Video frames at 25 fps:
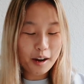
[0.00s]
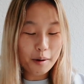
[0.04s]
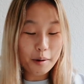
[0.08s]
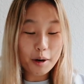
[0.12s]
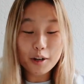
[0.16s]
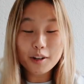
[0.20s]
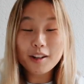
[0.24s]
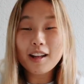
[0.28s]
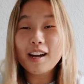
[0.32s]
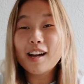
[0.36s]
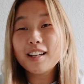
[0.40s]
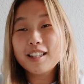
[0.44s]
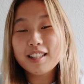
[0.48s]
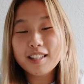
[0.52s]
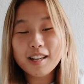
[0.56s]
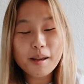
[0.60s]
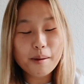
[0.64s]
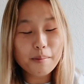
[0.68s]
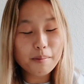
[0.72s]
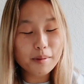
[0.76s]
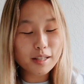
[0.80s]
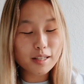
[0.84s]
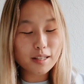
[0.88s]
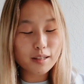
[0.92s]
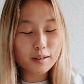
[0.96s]
Her last
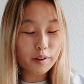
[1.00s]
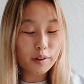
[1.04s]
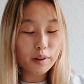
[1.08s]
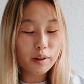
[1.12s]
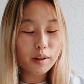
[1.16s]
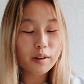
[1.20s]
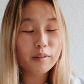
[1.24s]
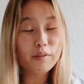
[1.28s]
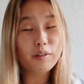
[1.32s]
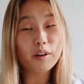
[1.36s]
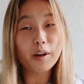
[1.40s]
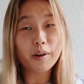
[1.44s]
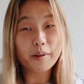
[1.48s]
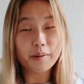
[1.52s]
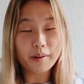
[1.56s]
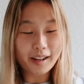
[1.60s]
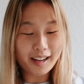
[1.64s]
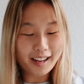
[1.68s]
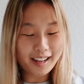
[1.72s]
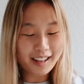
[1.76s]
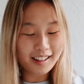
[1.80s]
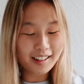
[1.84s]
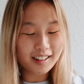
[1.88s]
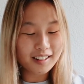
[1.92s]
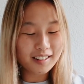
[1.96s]
name is
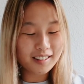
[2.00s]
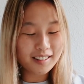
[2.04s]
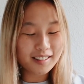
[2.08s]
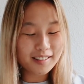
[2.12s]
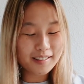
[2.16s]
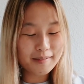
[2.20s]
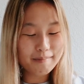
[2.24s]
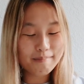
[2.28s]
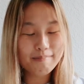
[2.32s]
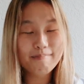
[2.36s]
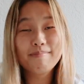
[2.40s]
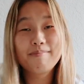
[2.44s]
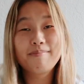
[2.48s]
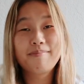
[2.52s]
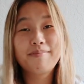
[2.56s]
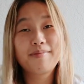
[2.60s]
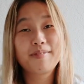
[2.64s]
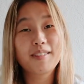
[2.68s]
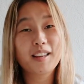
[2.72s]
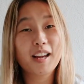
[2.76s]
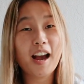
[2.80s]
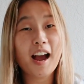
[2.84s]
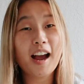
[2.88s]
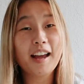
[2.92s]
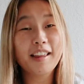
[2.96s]
Vloet.
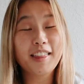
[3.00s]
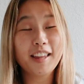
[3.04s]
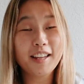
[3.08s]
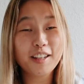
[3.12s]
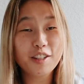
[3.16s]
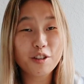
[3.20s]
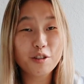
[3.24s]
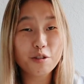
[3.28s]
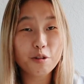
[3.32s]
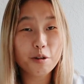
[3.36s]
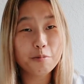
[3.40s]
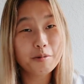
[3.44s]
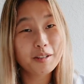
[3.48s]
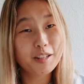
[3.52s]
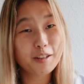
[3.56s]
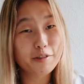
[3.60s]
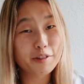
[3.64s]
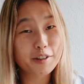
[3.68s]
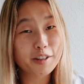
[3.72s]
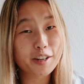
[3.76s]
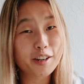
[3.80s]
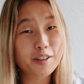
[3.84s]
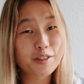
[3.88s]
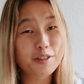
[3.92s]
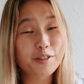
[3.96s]
I think she's from a
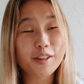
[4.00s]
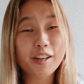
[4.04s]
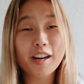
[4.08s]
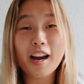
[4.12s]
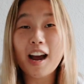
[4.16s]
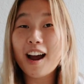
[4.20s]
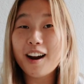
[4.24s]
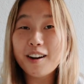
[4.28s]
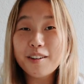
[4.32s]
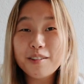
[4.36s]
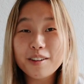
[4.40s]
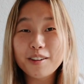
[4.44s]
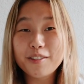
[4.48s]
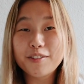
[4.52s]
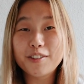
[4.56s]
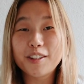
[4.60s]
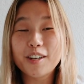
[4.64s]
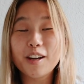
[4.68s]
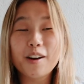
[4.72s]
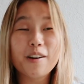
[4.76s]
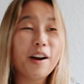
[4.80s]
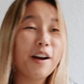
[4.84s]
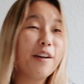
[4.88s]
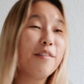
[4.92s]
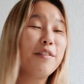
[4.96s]
different country. I don't even
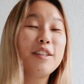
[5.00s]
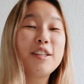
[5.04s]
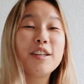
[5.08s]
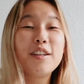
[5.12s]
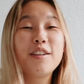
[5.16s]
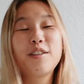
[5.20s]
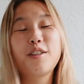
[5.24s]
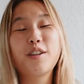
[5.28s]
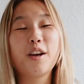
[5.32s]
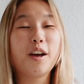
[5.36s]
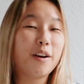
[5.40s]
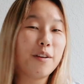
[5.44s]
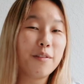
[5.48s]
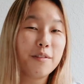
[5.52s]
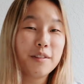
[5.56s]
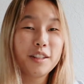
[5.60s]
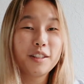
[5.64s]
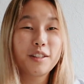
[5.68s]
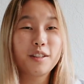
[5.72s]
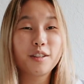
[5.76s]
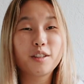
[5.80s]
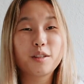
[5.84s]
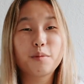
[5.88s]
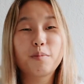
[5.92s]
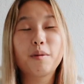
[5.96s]
know. I haven't done a ton of
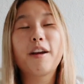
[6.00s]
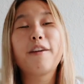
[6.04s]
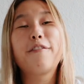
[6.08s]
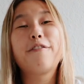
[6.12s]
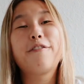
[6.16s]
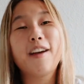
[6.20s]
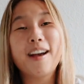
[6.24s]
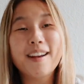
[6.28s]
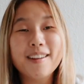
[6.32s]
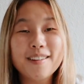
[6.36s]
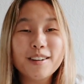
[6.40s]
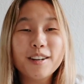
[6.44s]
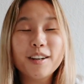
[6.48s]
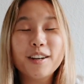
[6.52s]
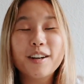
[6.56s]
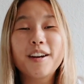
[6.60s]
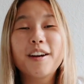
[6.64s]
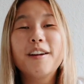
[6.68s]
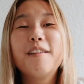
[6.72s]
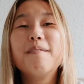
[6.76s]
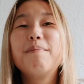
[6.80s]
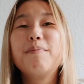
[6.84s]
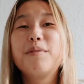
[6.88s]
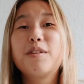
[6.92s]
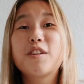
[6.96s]
research, but I found
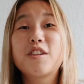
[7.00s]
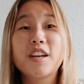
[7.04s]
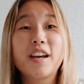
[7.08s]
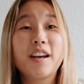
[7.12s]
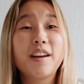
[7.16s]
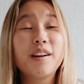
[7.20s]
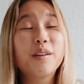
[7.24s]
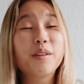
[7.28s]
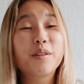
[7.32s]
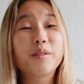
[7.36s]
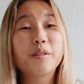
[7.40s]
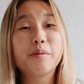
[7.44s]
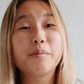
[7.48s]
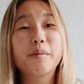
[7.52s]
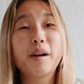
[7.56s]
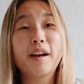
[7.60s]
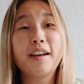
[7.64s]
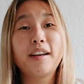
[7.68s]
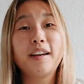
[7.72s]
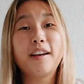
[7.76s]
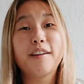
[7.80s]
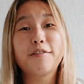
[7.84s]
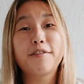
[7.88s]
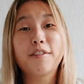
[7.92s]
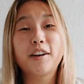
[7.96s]
her channel through
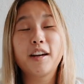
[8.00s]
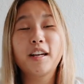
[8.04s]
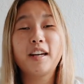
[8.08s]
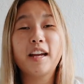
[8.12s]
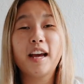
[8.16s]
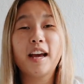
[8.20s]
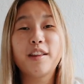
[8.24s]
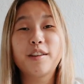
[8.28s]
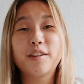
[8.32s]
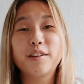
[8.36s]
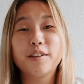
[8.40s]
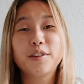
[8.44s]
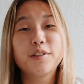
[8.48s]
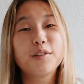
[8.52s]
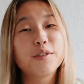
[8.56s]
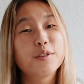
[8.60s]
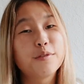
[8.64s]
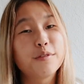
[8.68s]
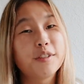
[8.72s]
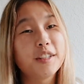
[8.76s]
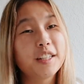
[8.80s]
my friend Heather's